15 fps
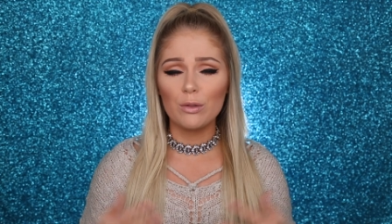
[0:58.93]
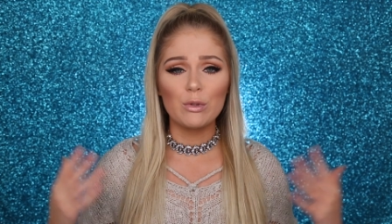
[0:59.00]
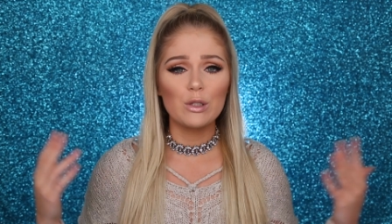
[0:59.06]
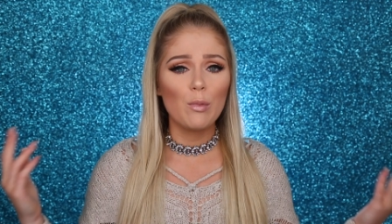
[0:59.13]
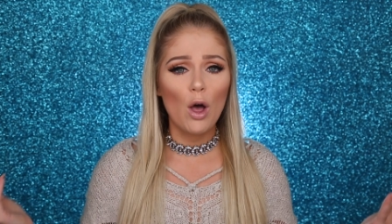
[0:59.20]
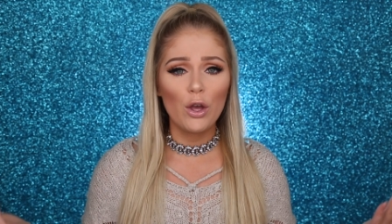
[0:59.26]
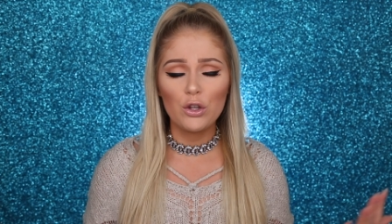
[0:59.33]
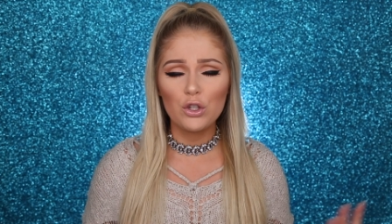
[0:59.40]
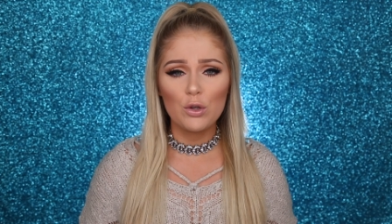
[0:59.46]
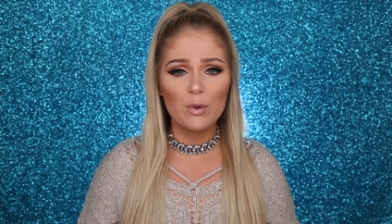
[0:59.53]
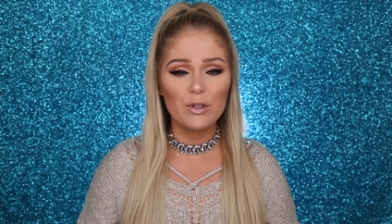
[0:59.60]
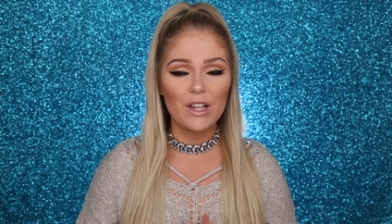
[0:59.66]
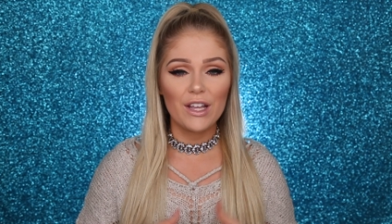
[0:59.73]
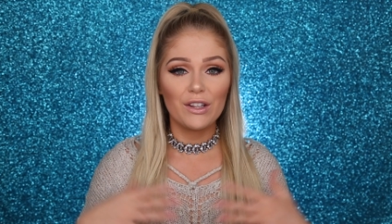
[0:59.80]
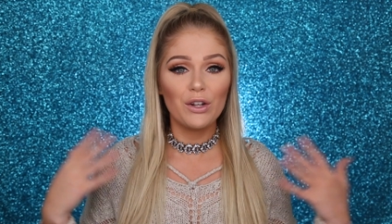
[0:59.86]
some small
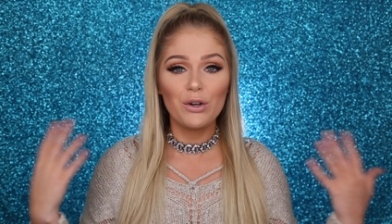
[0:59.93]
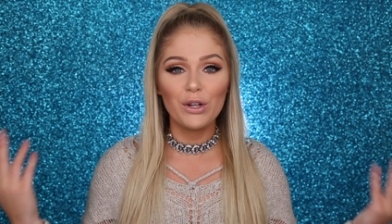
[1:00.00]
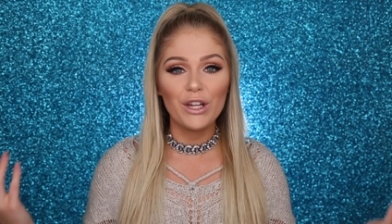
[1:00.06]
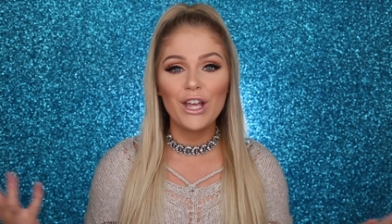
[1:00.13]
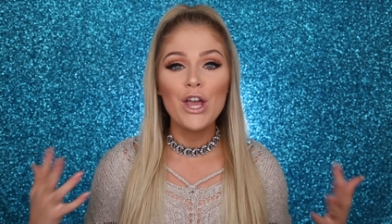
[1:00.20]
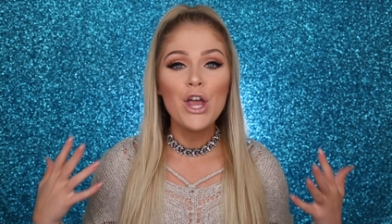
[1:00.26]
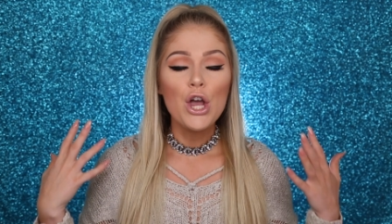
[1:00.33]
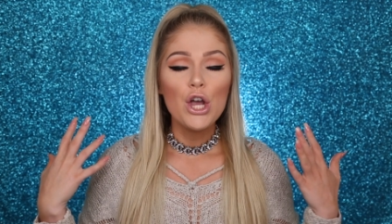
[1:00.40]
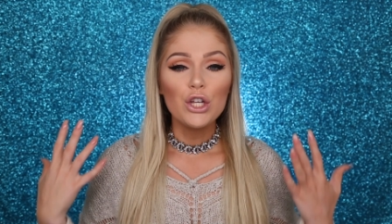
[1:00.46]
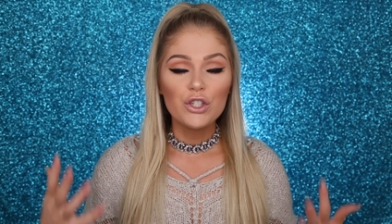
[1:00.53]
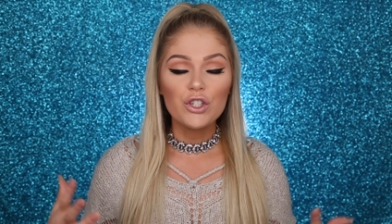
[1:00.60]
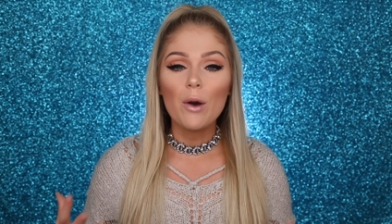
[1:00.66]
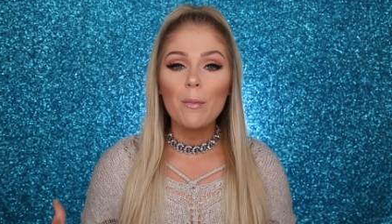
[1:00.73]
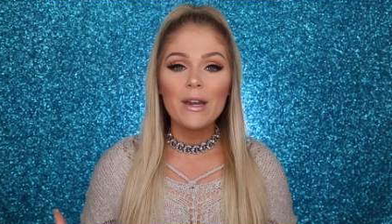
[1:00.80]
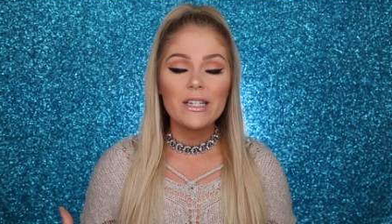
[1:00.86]
YouTubers, like literally
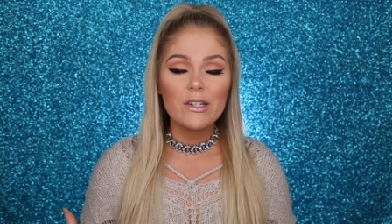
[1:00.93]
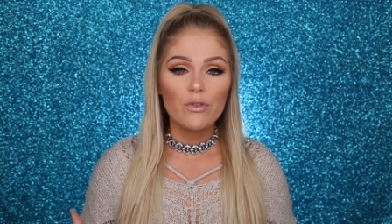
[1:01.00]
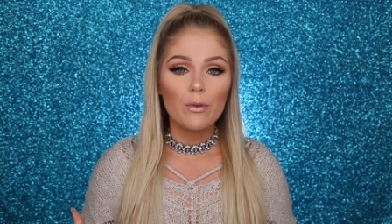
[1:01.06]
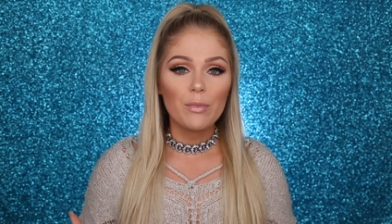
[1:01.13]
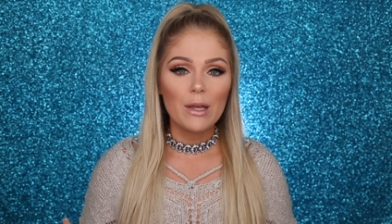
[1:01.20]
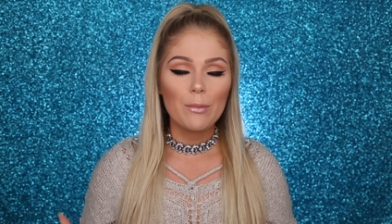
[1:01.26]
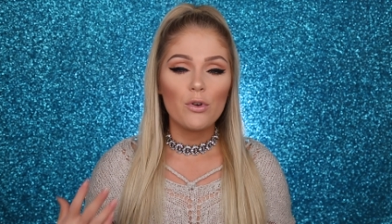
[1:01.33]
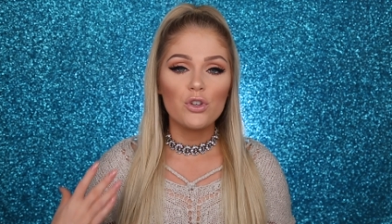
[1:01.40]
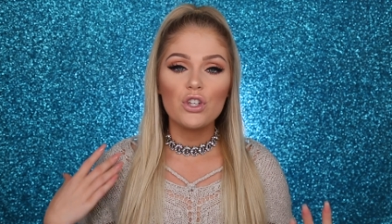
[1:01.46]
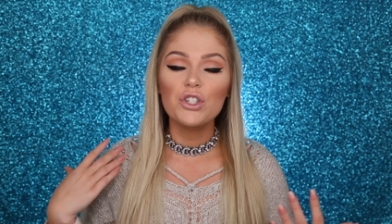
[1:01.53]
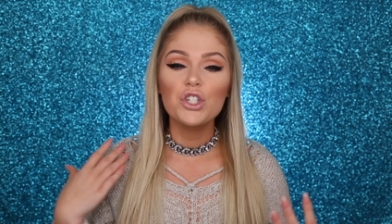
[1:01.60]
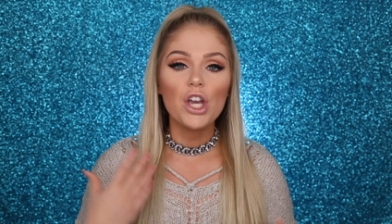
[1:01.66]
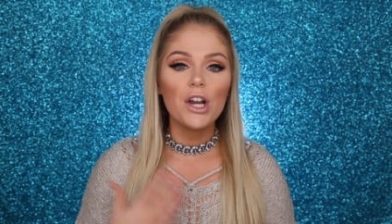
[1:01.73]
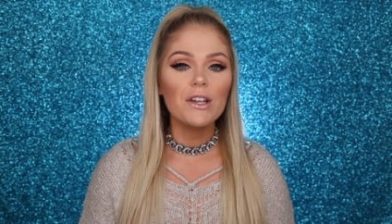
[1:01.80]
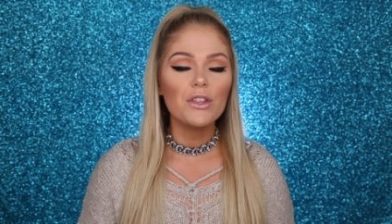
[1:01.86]
so many different people
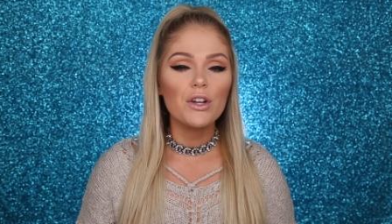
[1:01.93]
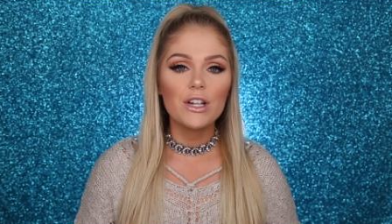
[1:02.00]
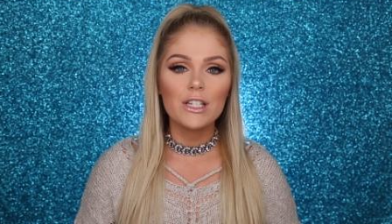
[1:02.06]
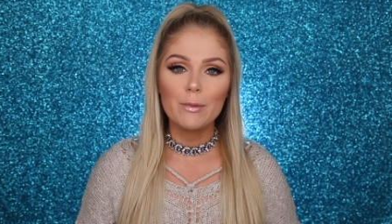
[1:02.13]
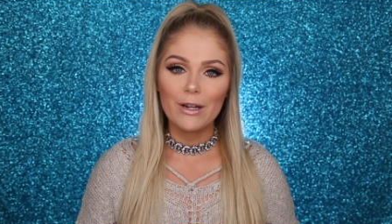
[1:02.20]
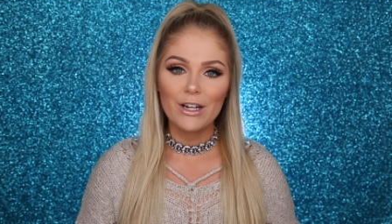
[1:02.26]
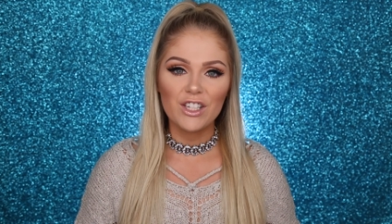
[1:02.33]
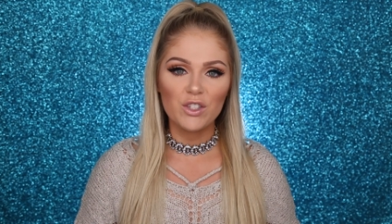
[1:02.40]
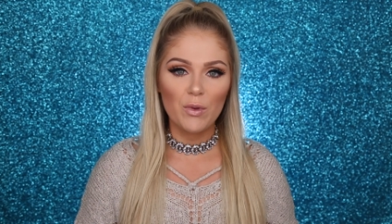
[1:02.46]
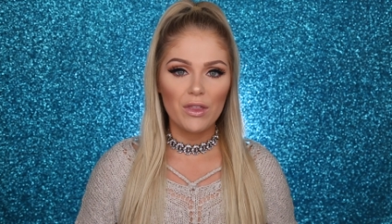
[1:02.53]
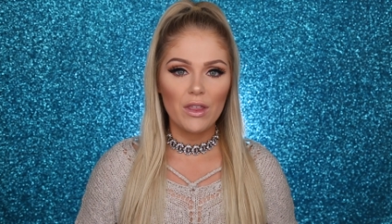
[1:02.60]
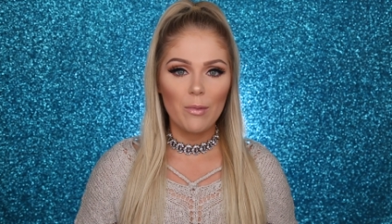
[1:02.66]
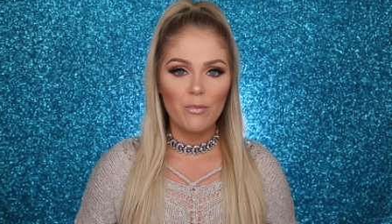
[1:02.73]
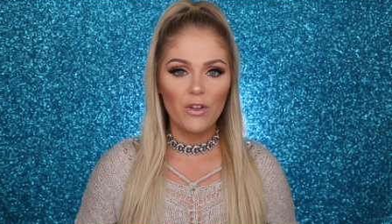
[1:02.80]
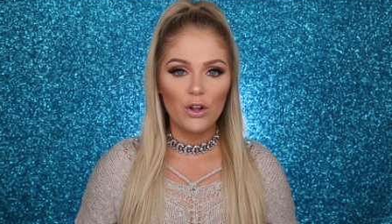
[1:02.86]
just sharing their experience
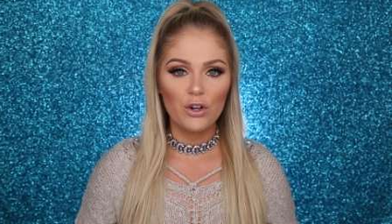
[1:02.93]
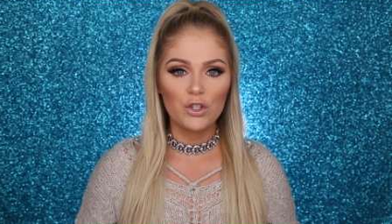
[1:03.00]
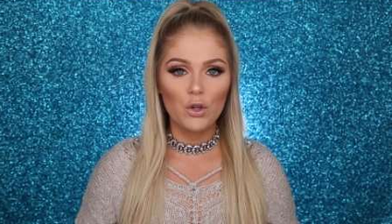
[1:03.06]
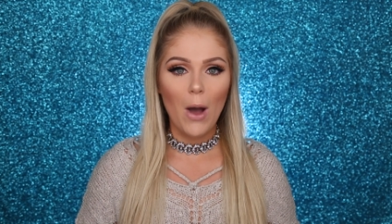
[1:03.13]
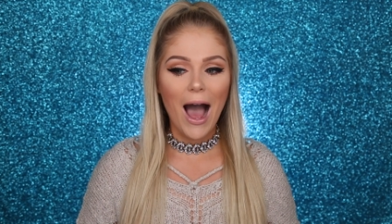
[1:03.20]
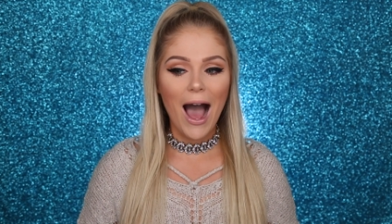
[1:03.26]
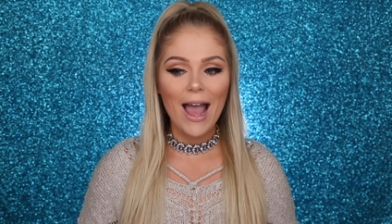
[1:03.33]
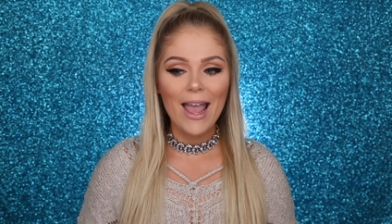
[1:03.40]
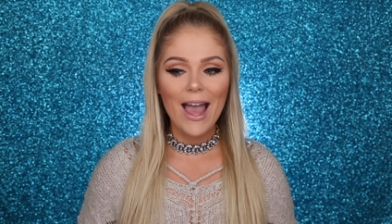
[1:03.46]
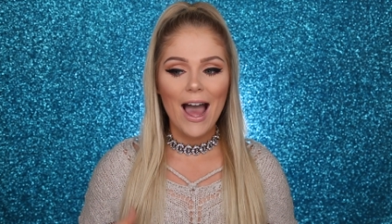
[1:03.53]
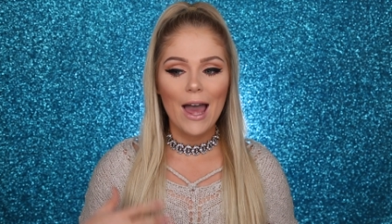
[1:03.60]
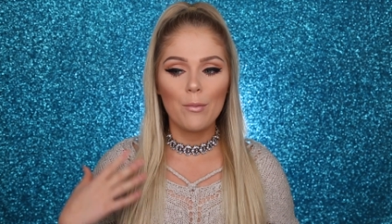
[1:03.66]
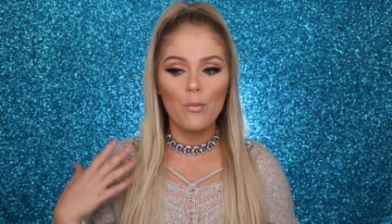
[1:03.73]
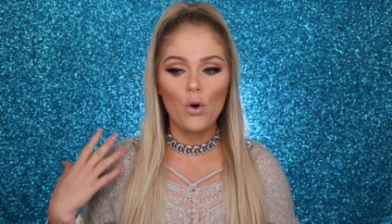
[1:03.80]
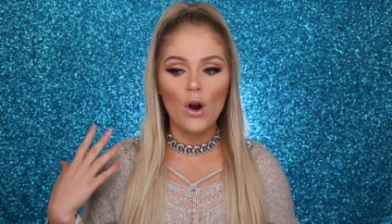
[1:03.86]
with lip filler. So I had